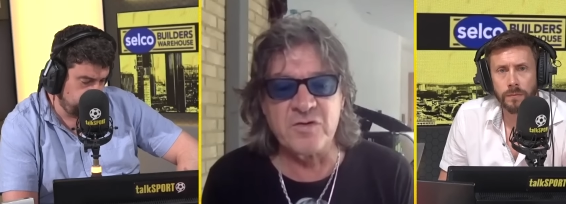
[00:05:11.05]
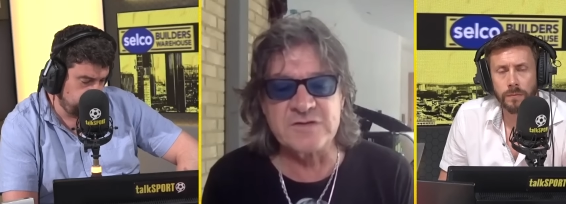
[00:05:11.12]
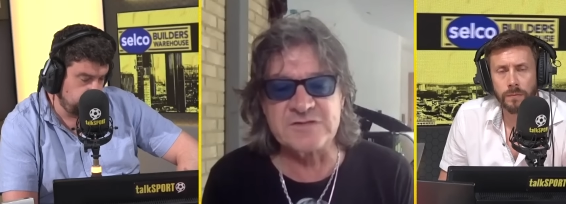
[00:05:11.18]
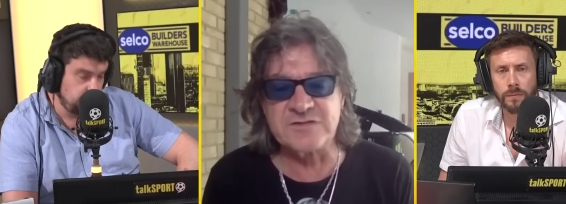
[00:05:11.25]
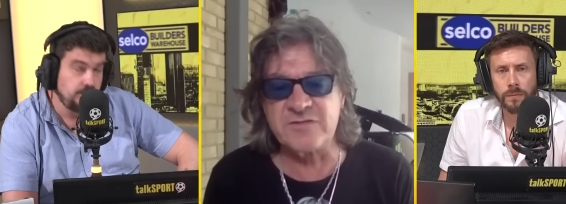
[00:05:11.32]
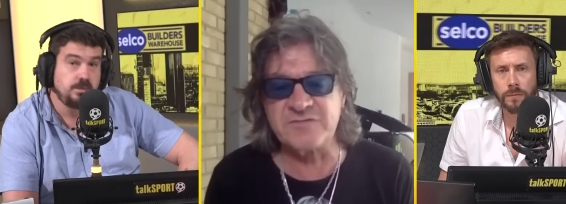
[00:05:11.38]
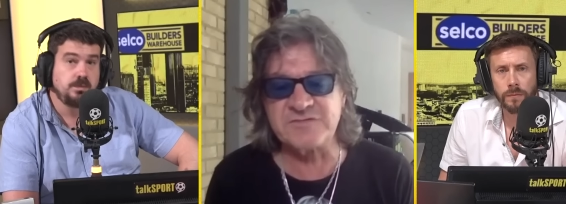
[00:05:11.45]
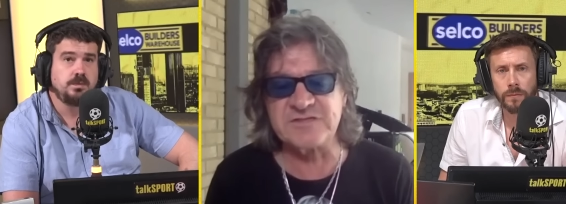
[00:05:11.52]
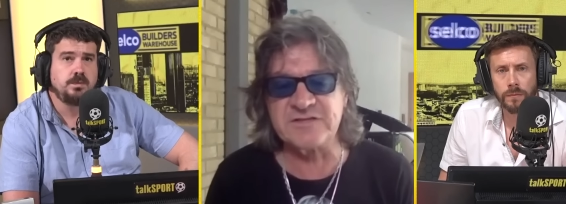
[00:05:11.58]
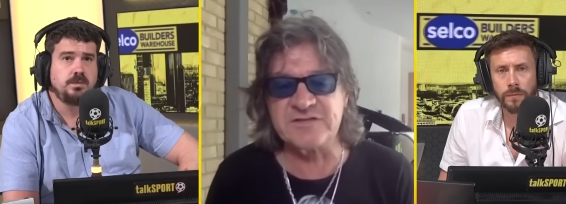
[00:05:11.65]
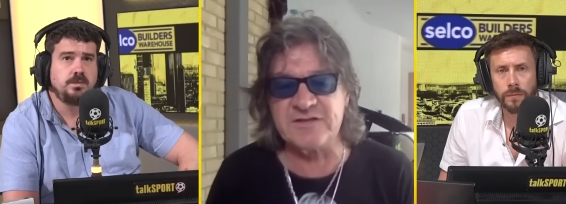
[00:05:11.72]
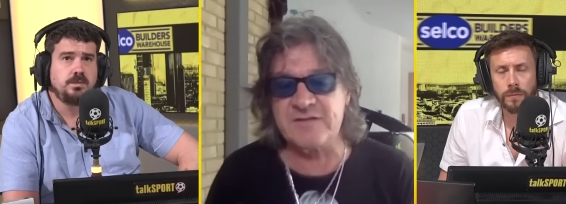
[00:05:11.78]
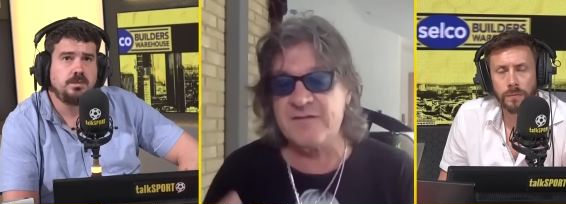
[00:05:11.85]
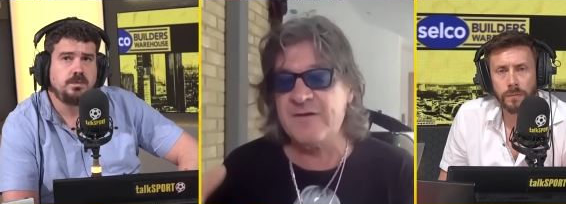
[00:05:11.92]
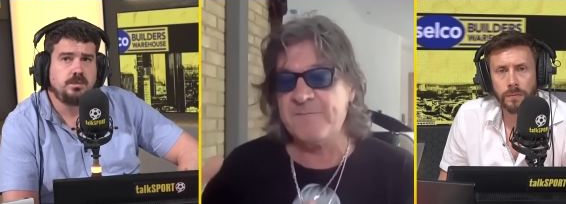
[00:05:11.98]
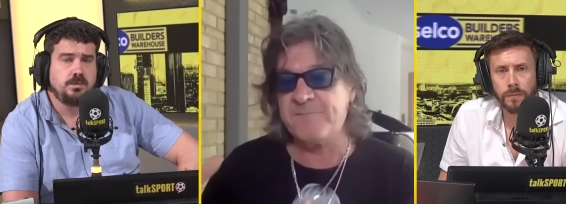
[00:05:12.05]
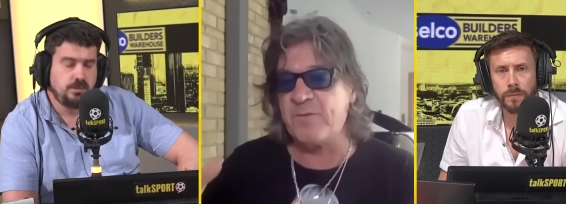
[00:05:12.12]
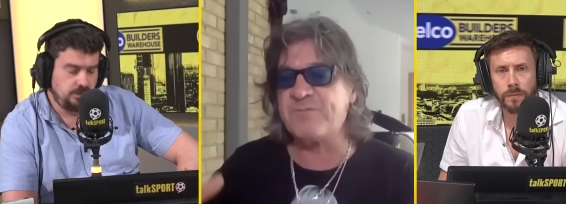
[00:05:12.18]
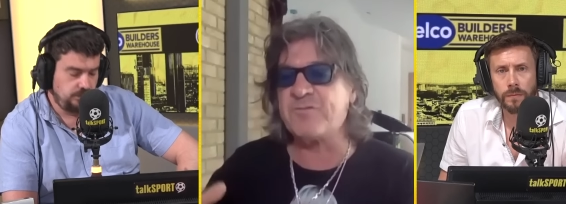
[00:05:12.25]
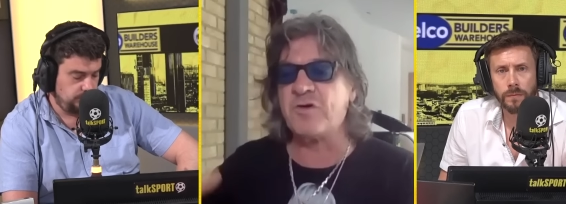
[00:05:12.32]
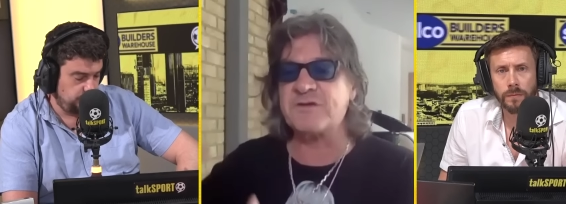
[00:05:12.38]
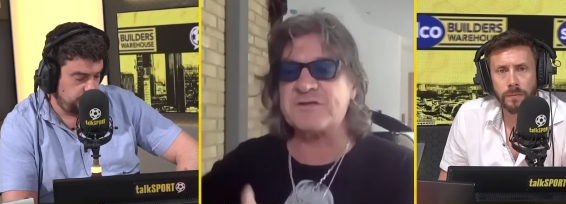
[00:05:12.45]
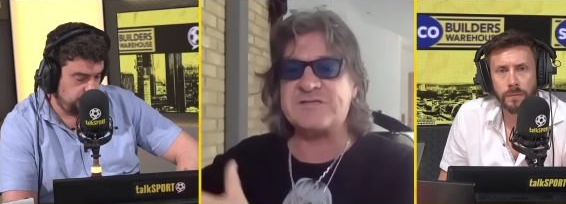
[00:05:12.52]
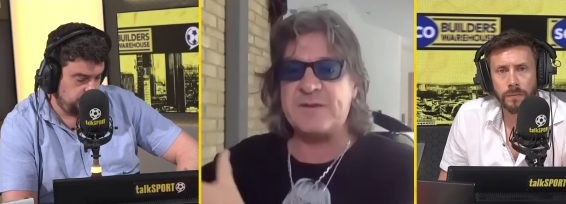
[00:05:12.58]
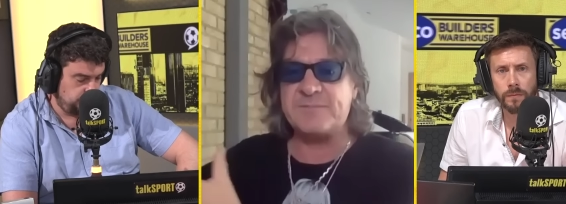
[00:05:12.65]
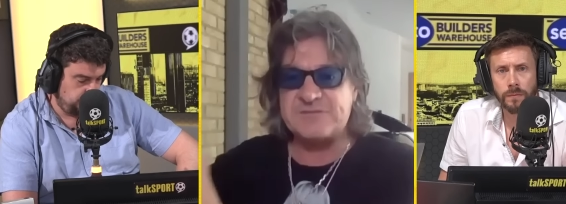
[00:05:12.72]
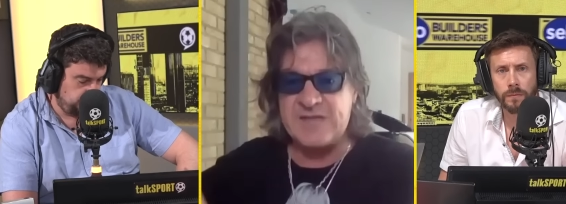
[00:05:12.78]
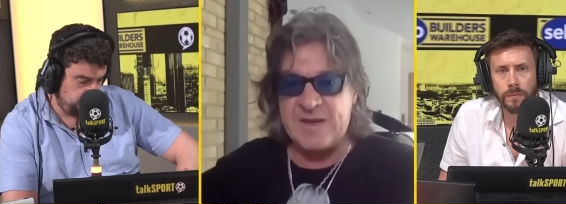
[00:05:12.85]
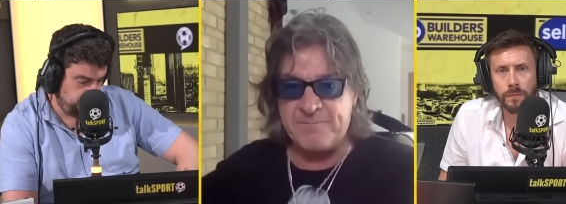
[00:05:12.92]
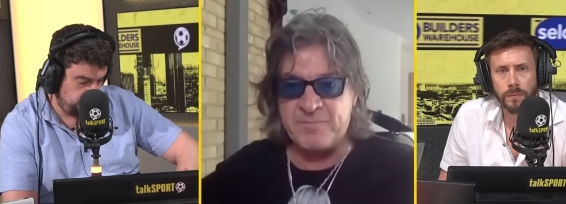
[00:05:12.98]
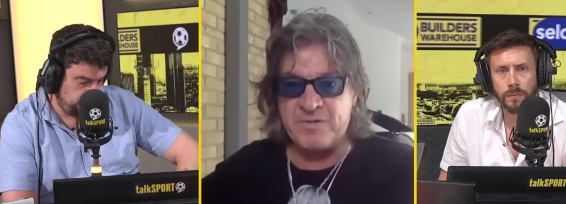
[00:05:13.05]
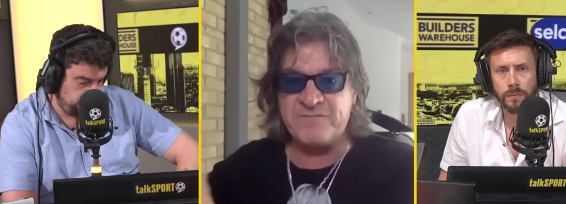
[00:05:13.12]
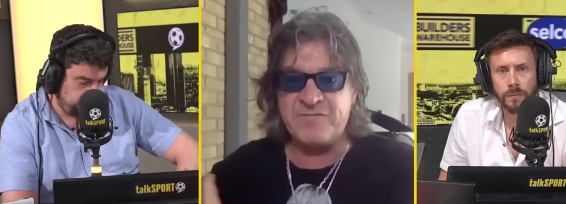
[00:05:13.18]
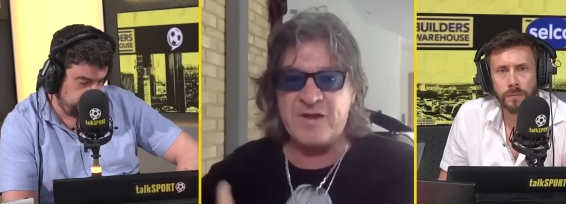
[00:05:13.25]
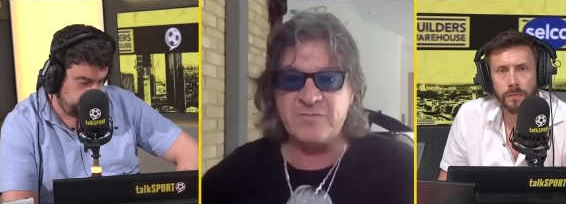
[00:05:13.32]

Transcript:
Speaker 1: And obviously, we've got the September event